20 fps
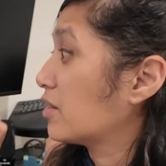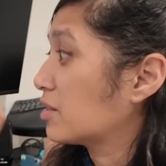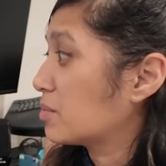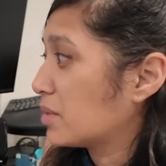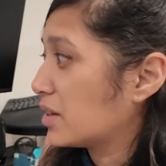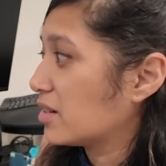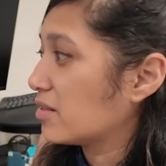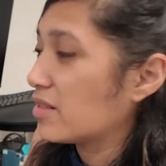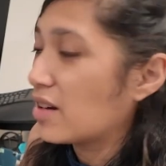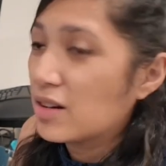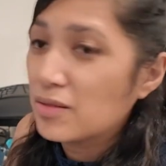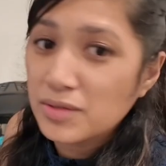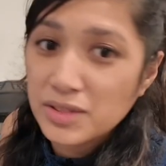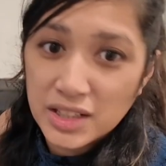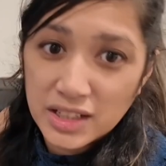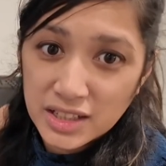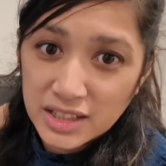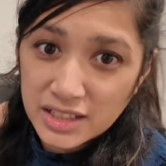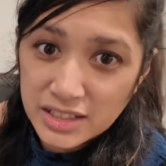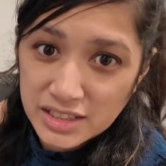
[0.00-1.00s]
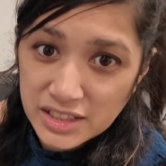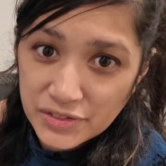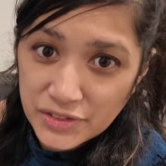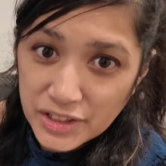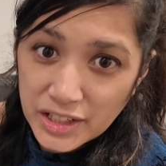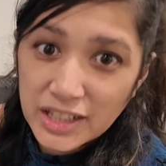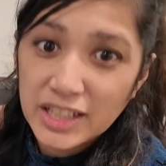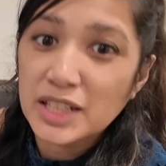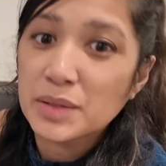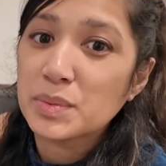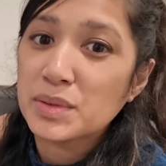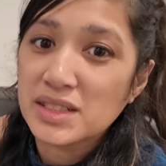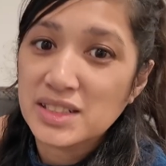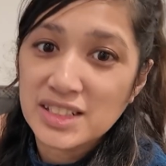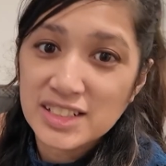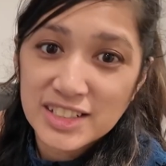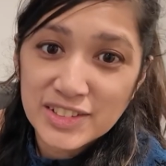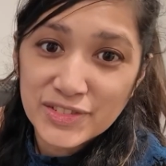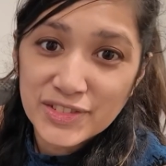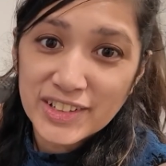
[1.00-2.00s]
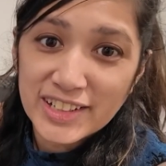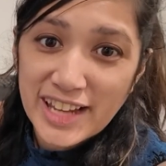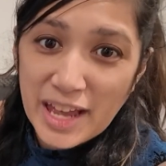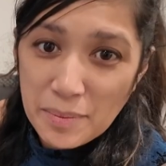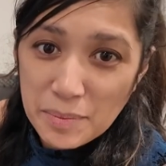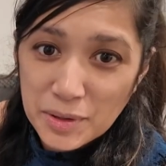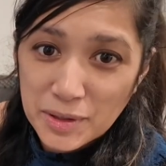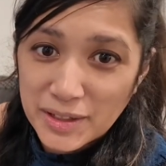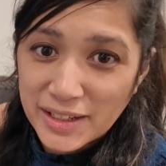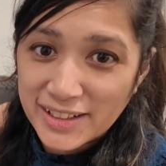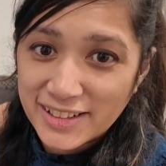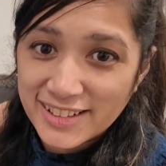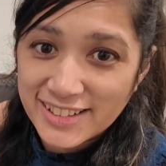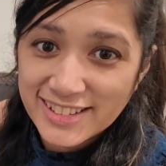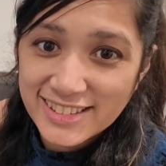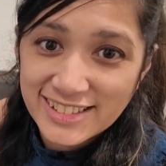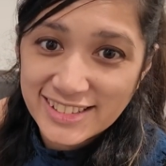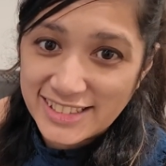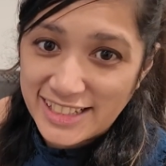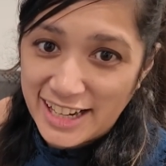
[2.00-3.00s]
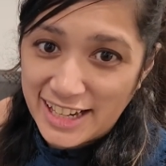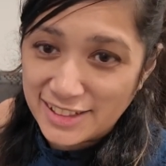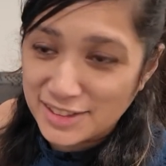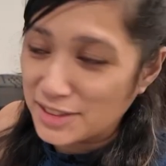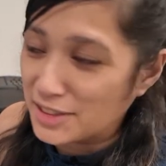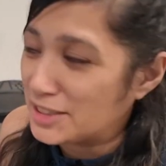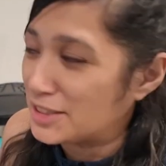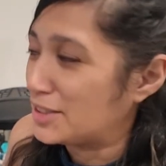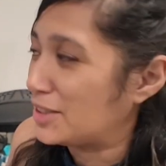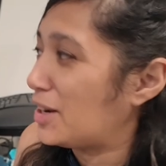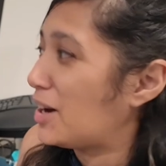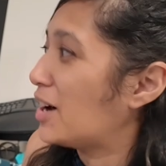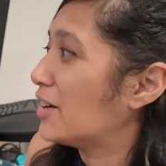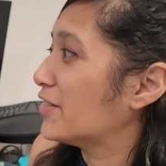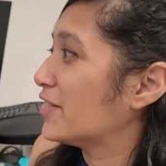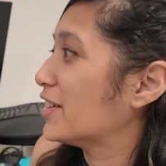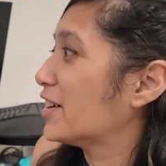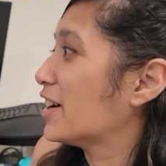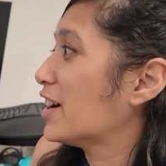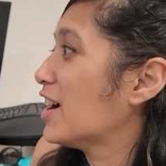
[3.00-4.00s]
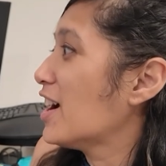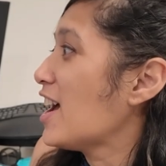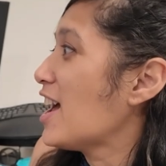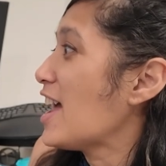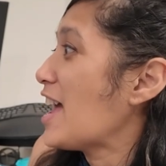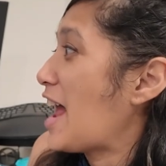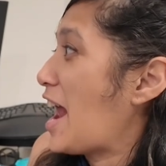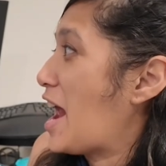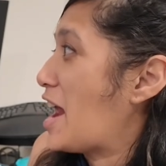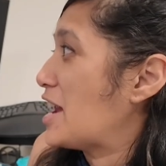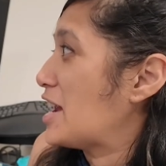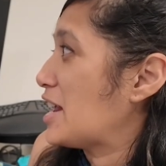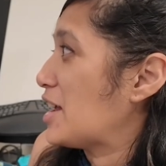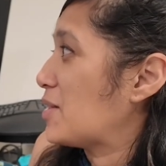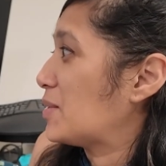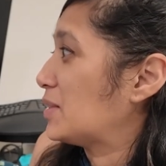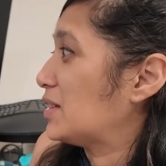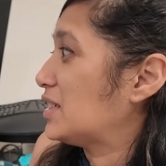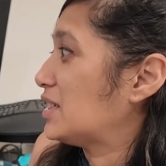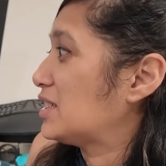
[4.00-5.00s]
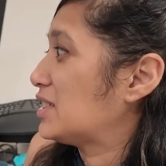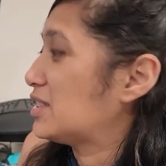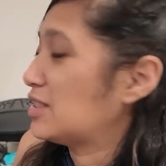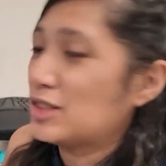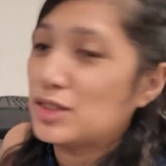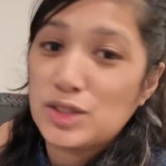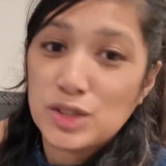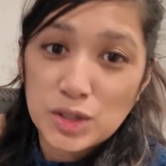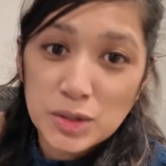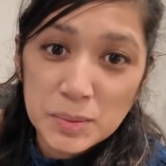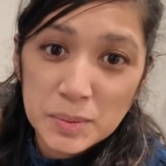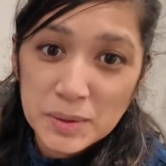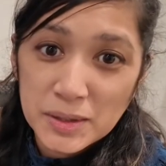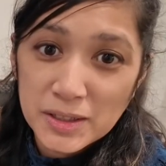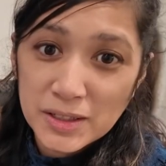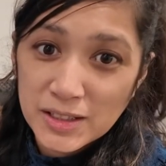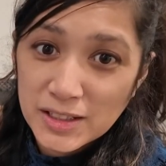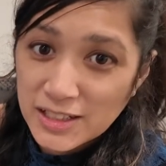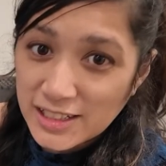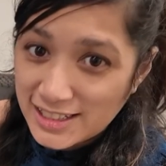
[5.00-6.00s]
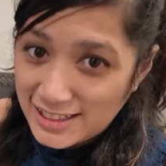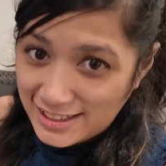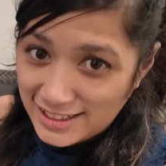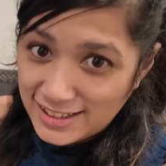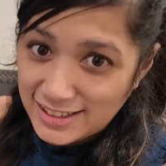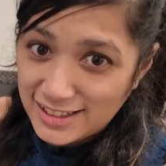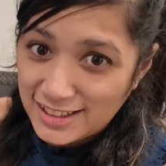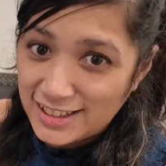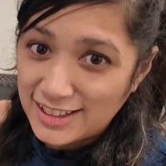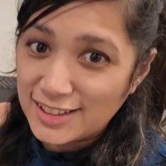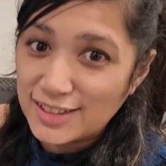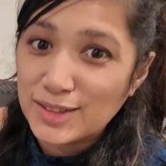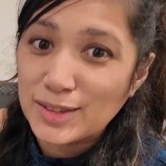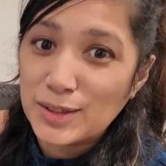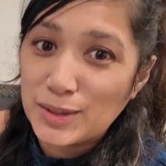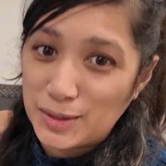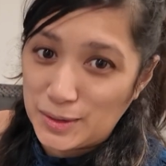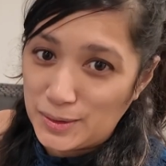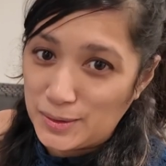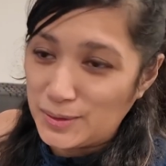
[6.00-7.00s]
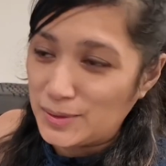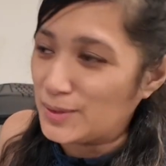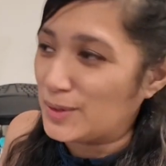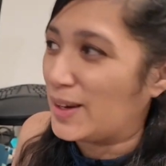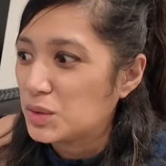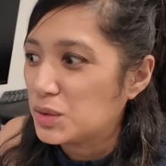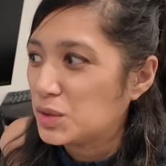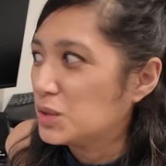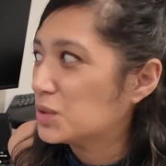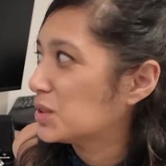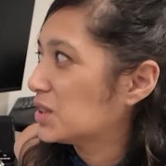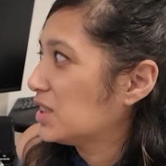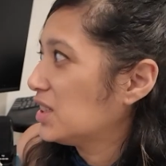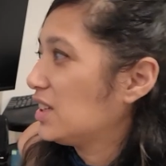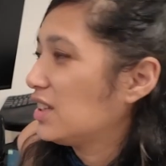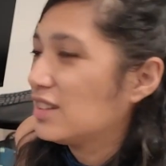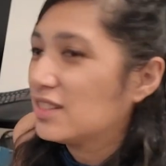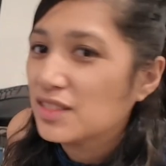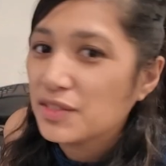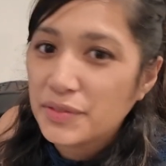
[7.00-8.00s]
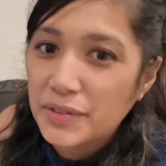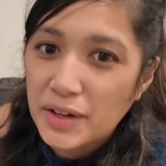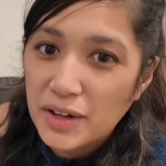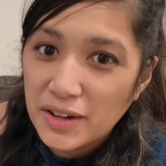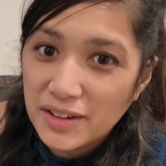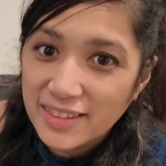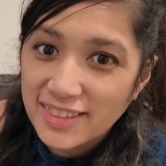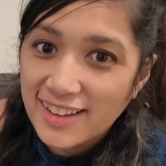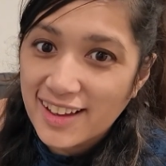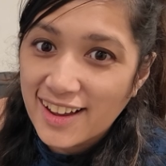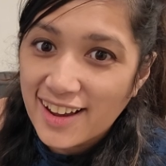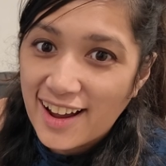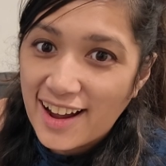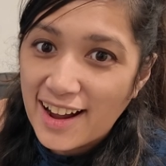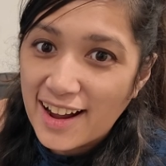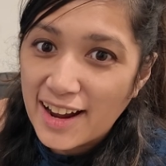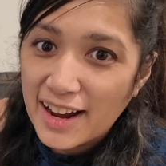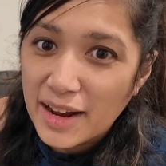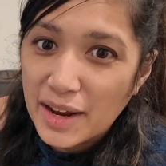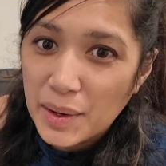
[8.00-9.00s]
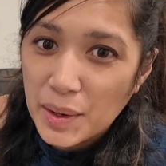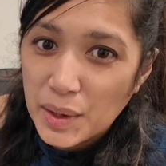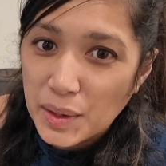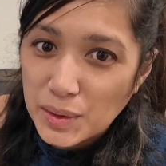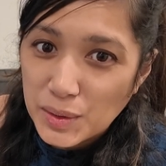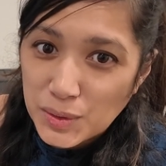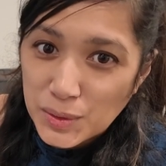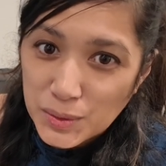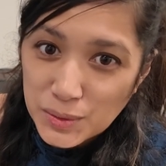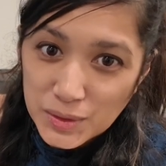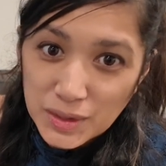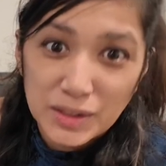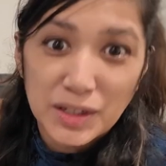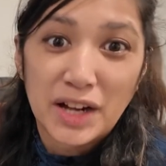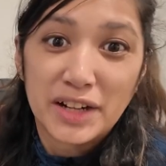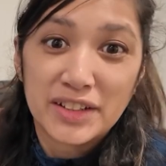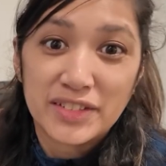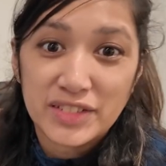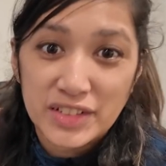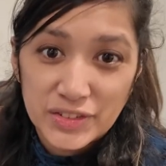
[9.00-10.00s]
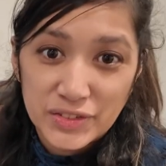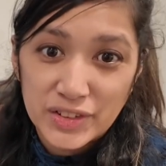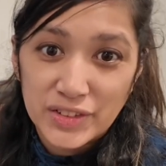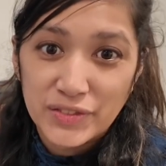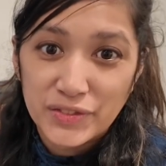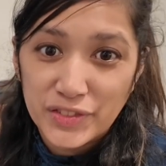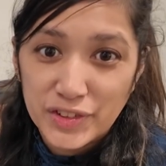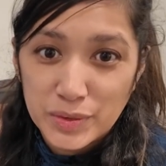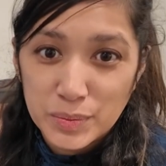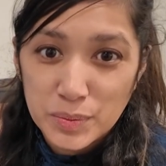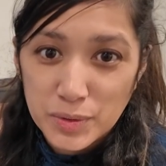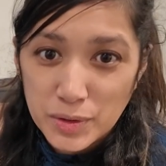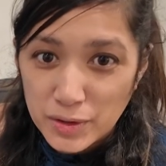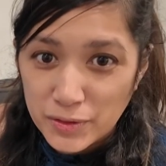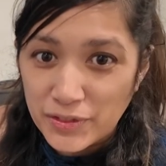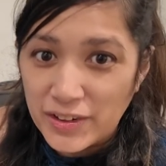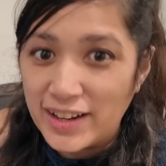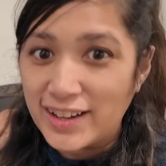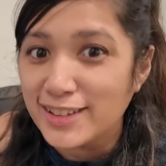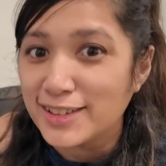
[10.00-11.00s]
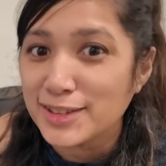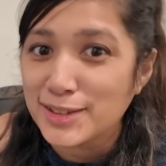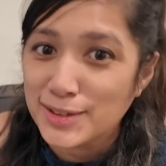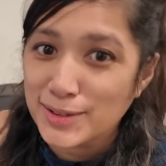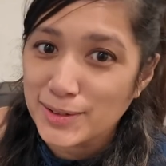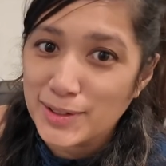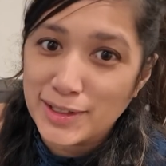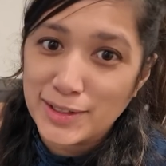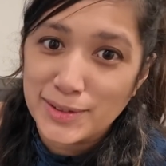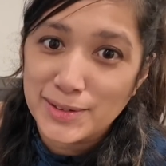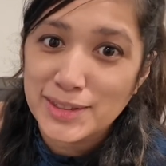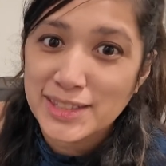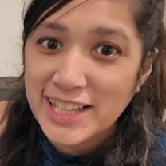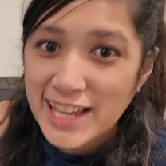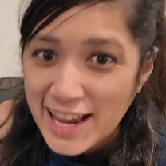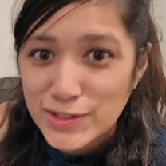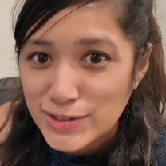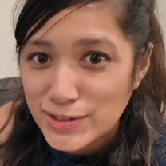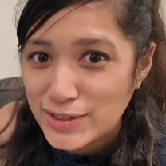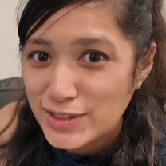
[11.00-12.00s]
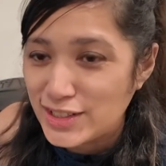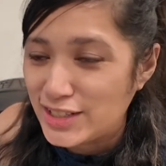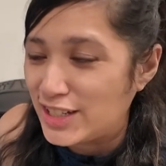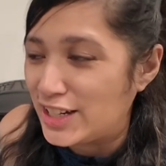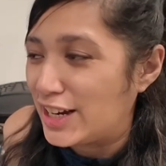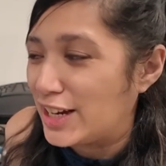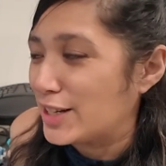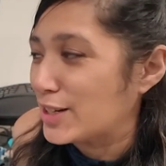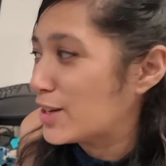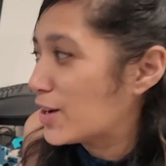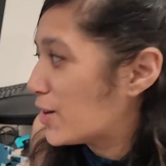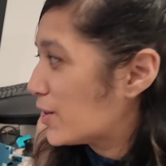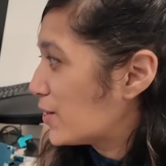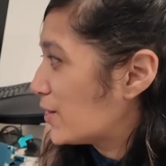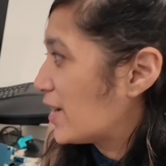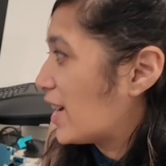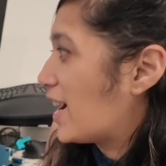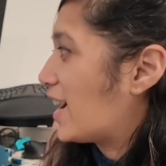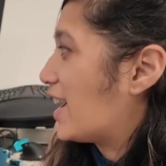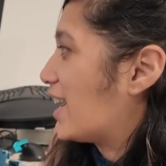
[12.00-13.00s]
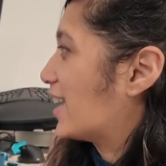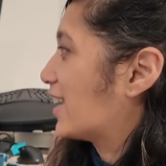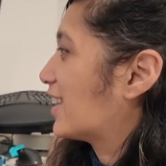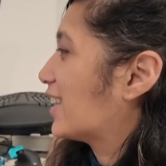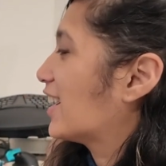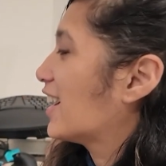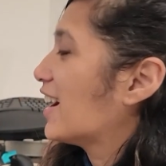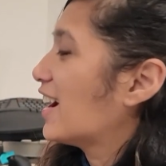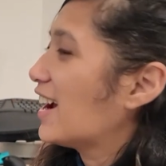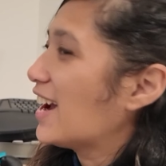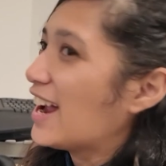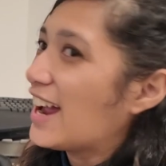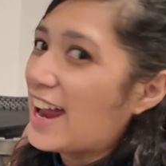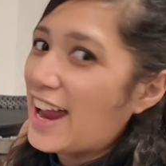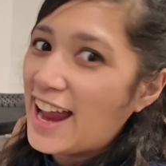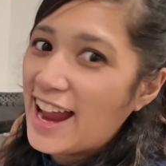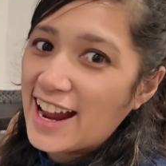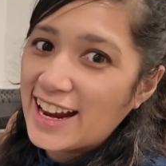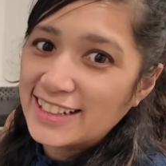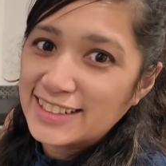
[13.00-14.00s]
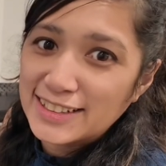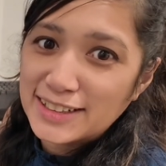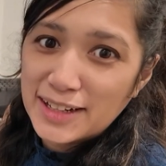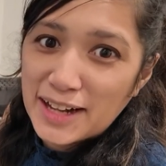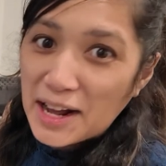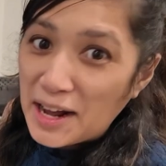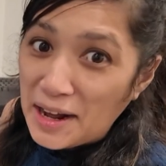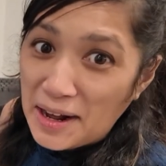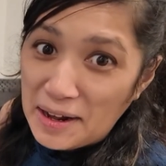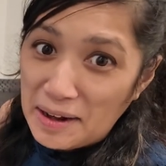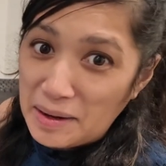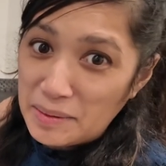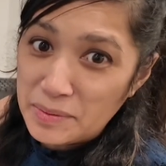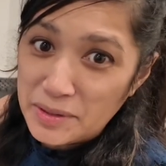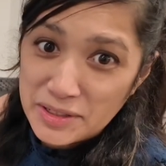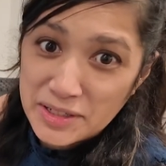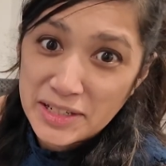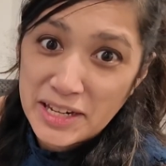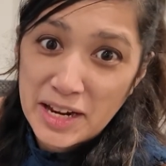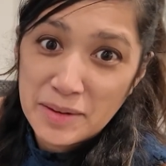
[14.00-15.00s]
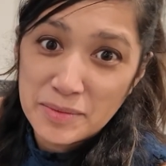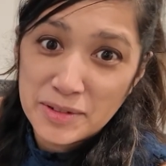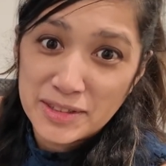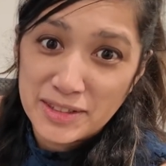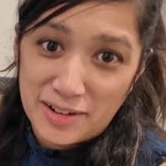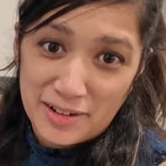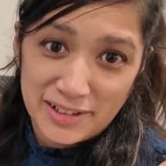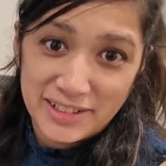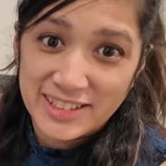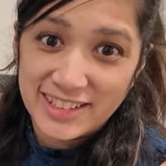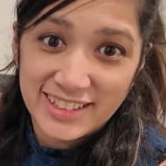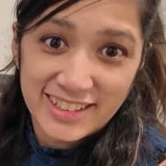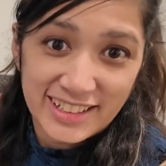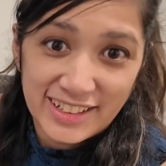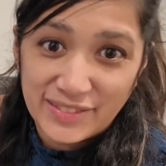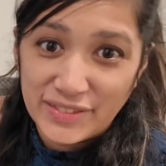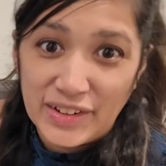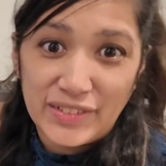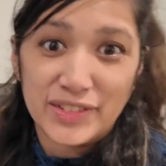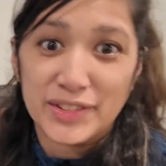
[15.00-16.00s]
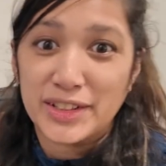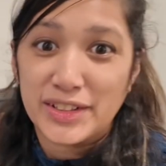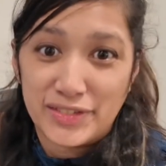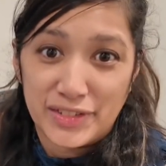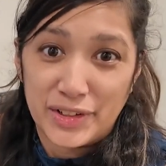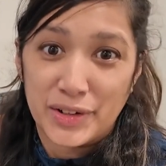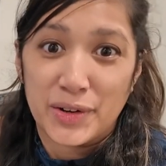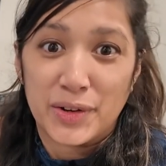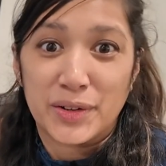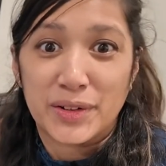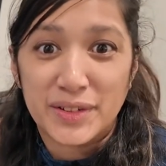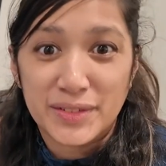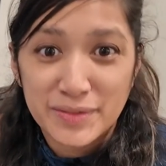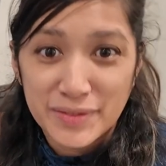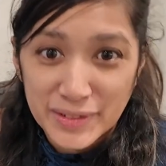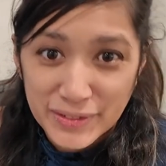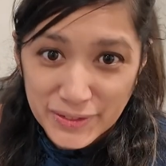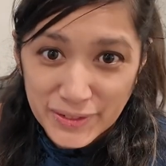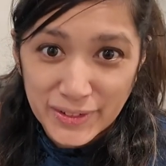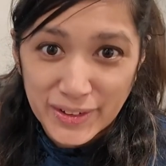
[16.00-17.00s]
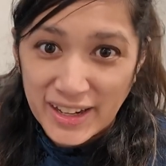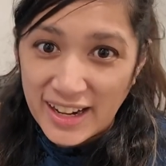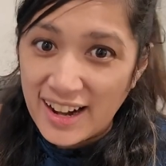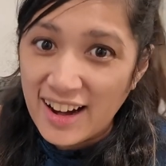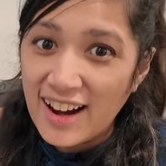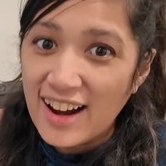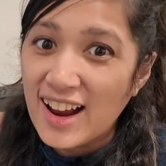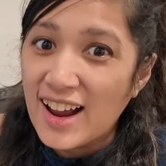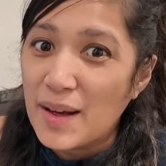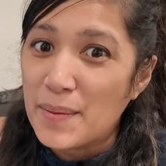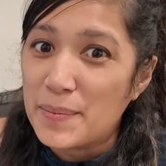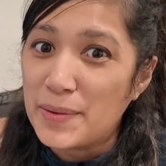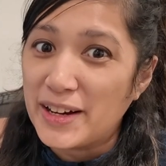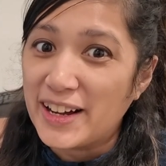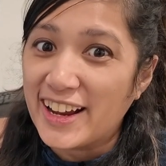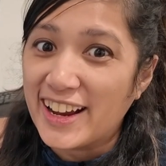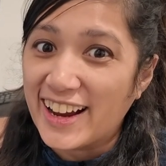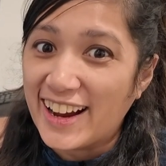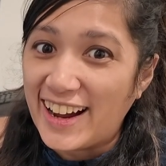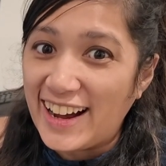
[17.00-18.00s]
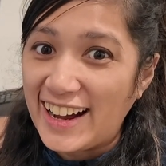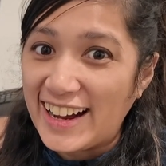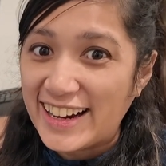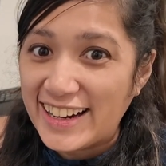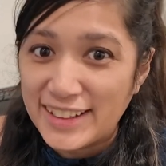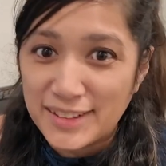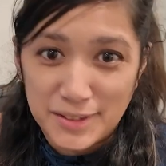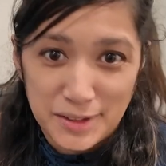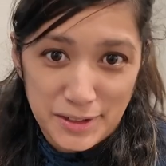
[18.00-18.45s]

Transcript: I was playing around with the different clips and the different emulators that Dehancer has to offer, and it was super easy to use. So you'll see in the vlog that I use a lot of different film profiles. So I use Fuji and Kodak and a bunch of cameras, honestly, that I've never even heard of before. But I had a